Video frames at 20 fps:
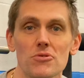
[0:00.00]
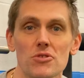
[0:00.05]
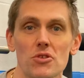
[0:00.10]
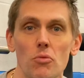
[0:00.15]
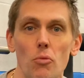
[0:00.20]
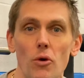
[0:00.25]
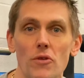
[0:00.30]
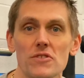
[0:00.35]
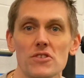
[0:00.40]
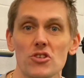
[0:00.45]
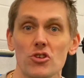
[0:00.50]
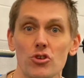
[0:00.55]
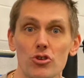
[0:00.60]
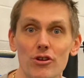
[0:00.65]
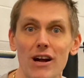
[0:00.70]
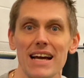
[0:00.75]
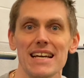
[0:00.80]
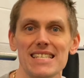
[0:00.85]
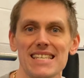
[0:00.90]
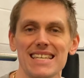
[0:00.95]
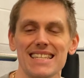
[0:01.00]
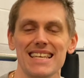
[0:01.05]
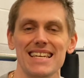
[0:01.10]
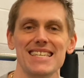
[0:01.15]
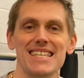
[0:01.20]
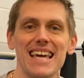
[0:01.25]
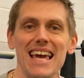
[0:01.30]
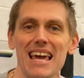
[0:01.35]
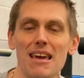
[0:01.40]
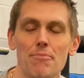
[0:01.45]
at once, creating
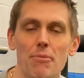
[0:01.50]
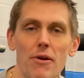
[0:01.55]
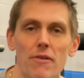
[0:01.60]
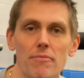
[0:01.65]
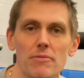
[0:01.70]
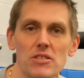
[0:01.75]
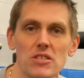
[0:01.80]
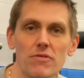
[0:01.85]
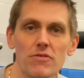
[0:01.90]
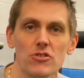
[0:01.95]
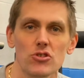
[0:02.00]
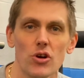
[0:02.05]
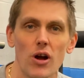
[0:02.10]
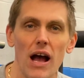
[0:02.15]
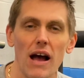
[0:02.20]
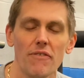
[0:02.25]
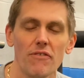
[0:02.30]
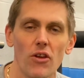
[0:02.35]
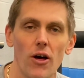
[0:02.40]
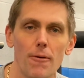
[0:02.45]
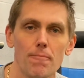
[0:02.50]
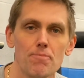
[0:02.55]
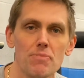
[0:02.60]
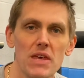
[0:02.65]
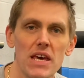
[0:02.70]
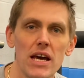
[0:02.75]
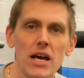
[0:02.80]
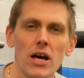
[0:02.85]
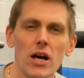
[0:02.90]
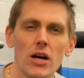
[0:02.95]
these key movements for triathlon,
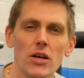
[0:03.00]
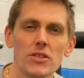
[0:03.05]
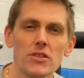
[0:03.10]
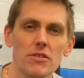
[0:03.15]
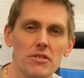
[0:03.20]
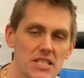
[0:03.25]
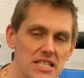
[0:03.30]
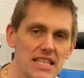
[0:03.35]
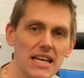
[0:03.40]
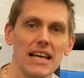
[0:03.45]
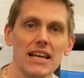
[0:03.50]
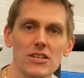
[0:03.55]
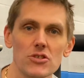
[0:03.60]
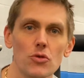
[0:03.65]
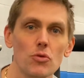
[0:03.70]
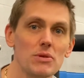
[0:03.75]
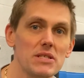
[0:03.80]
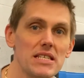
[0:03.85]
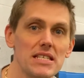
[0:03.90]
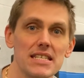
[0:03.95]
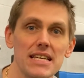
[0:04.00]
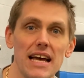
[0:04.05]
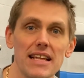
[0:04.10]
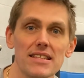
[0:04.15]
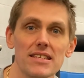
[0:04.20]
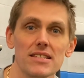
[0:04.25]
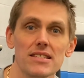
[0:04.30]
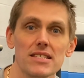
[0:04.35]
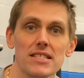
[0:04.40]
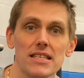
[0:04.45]
there still is always a
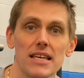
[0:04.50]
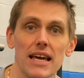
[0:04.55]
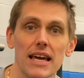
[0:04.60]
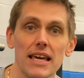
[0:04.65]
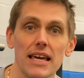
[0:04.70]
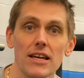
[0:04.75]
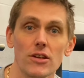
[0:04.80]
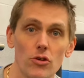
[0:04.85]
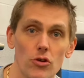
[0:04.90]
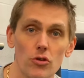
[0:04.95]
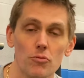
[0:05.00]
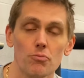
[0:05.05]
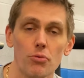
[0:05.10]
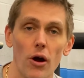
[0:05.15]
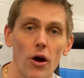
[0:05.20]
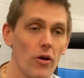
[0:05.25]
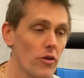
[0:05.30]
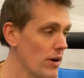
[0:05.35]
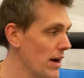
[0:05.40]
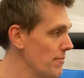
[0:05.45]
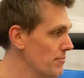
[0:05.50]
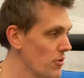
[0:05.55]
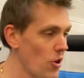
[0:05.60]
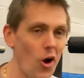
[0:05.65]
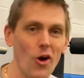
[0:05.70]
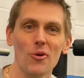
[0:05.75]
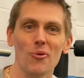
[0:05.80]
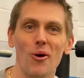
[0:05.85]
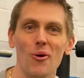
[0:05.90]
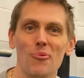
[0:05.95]
tendency in a good program,
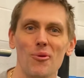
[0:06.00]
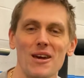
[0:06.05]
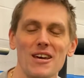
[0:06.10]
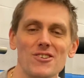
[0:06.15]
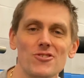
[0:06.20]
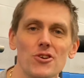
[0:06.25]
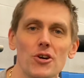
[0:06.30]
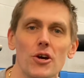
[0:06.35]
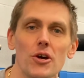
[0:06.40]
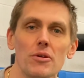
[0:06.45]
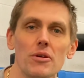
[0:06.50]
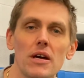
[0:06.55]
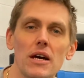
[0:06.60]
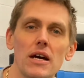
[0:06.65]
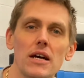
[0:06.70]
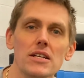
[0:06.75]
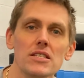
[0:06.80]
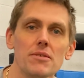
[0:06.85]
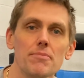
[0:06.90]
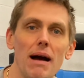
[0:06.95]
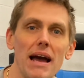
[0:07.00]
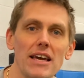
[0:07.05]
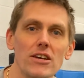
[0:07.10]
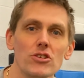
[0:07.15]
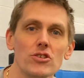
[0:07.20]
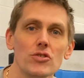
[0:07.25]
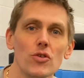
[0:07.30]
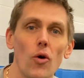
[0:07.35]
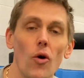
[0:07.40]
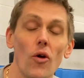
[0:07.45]
like what we do, to make
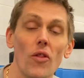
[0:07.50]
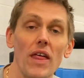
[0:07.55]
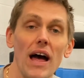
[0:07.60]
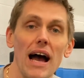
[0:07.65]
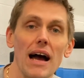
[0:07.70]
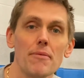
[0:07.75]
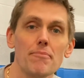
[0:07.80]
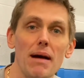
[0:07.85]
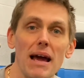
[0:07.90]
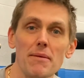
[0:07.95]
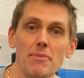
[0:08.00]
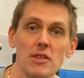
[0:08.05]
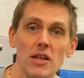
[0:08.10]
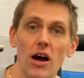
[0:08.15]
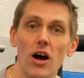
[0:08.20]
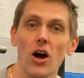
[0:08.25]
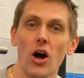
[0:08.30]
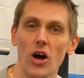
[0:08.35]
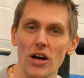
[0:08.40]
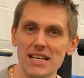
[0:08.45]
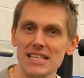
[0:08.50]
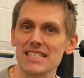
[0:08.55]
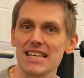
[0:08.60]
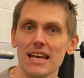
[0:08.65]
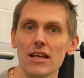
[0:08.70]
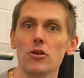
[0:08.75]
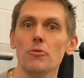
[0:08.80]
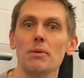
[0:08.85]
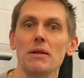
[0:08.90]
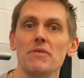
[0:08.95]
sure that maybe there is a
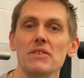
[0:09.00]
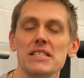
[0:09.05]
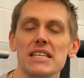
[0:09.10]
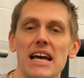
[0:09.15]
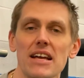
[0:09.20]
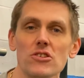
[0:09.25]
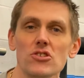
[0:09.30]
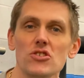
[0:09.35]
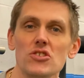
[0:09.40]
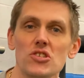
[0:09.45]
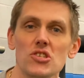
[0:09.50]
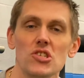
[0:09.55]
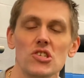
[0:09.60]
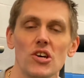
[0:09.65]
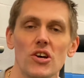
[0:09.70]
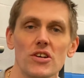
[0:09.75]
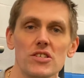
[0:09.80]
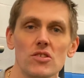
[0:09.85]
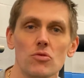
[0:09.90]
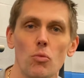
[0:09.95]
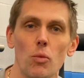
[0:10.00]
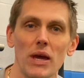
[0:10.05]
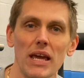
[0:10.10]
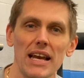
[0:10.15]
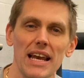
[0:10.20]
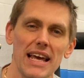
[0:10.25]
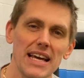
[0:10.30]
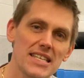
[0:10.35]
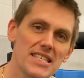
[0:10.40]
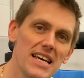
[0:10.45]
little bit of attention to certain
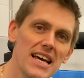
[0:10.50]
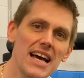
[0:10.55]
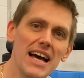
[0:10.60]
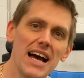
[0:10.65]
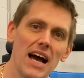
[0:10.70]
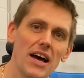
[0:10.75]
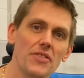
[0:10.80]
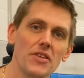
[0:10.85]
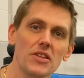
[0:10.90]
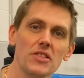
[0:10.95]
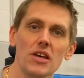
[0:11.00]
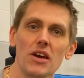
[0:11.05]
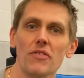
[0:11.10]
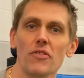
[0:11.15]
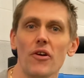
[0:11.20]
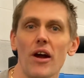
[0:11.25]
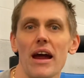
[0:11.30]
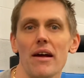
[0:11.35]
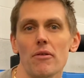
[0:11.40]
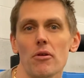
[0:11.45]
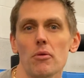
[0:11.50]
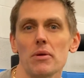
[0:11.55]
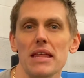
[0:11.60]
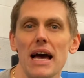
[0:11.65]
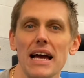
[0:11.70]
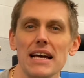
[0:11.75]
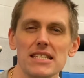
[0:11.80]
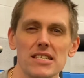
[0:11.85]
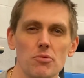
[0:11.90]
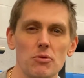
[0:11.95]
weak links. And the other area with
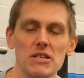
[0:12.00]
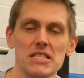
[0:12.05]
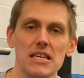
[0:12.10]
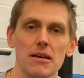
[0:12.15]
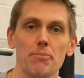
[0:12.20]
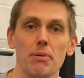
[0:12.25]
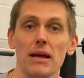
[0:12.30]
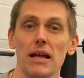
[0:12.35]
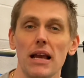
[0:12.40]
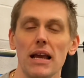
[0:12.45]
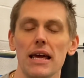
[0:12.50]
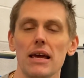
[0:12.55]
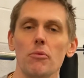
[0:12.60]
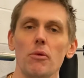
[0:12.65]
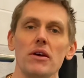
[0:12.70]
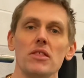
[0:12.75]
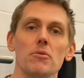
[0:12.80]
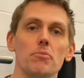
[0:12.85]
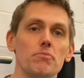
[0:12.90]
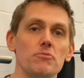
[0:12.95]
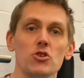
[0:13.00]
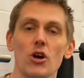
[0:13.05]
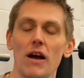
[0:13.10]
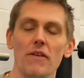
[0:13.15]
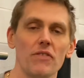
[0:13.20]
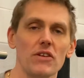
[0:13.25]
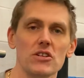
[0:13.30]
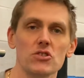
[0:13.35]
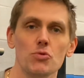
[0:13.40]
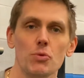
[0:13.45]
that is we typically, with the
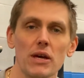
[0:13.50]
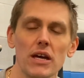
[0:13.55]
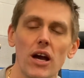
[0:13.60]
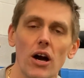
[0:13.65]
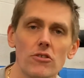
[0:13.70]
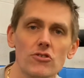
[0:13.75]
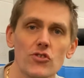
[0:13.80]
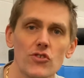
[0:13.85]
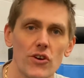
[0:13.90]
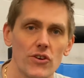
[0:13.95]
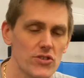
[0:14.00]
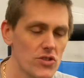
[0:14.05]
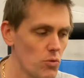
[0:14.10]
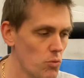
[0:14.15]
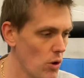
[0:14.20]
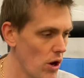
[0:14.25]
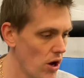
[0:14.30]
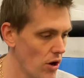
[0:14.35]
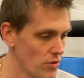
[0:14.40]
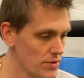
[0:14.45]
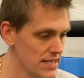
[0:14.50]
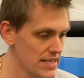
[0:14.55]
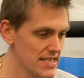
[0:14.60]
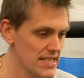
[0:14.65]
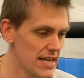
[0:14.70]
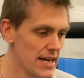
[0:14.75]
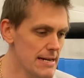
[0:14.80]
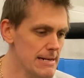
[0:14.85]
triathletes we coach across the world, is